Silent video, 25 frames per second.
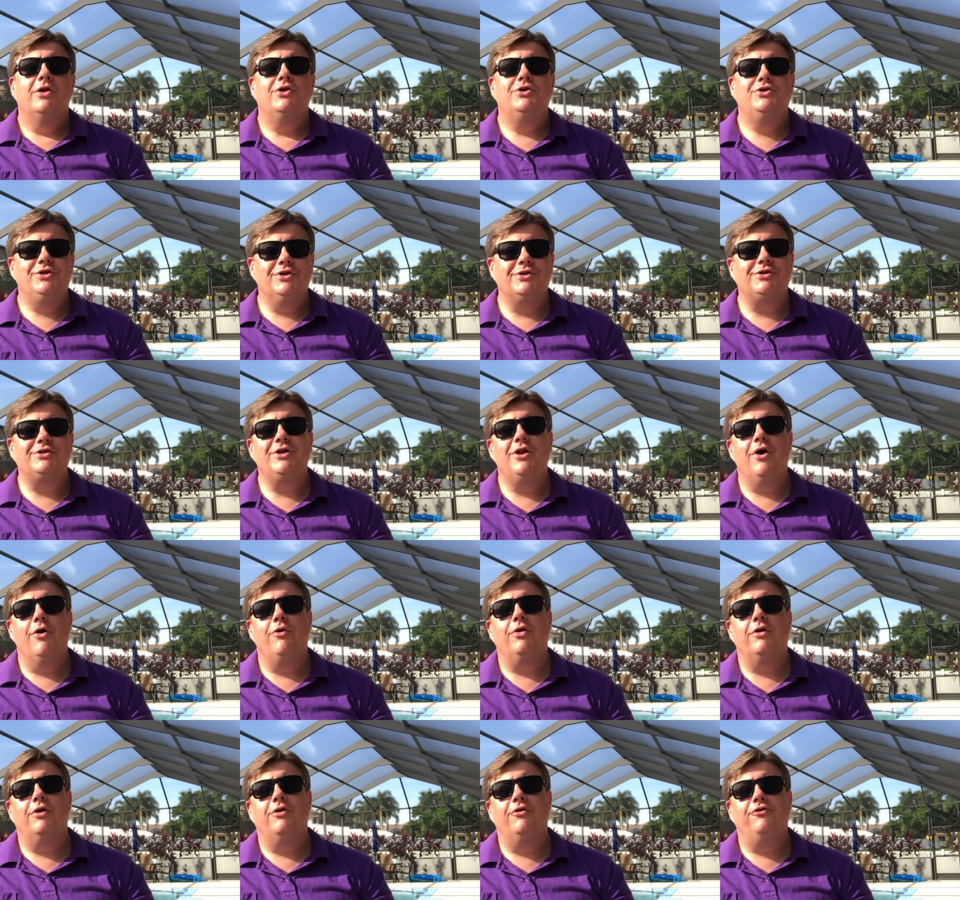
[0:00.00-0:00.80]
Just
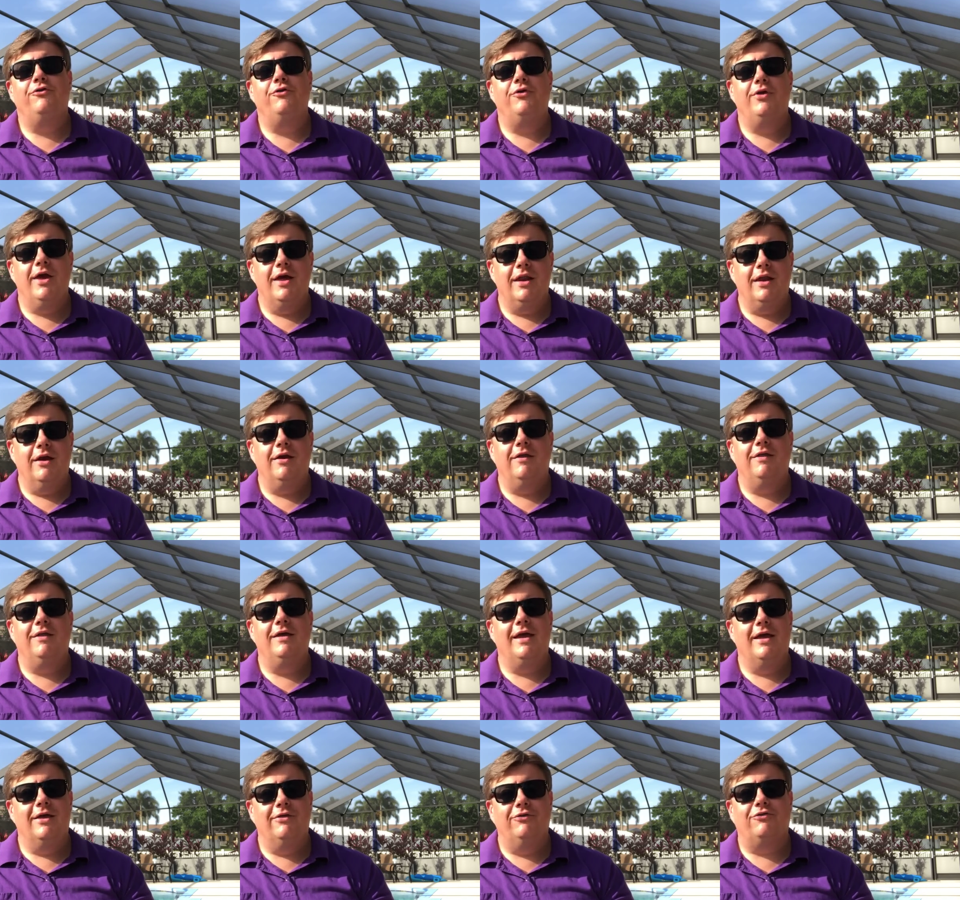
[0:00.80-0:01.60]
know that as you get into
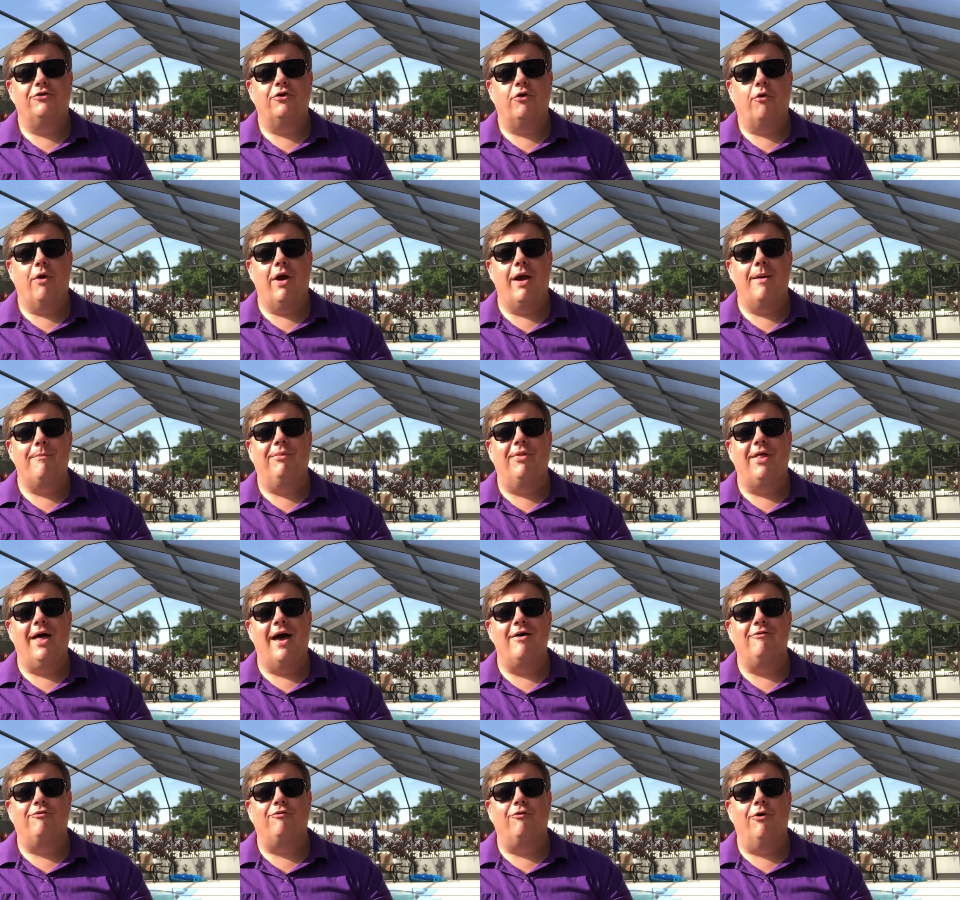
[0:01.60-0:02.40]
the Instagram
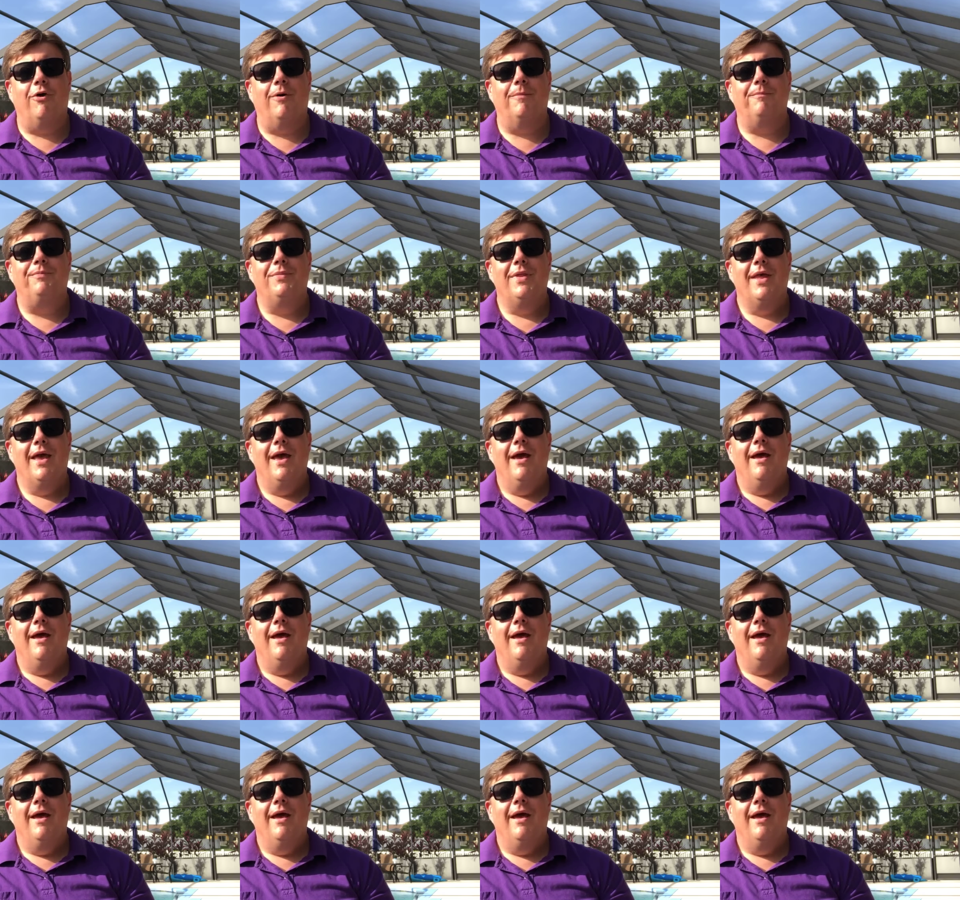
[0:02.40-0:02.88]
platform,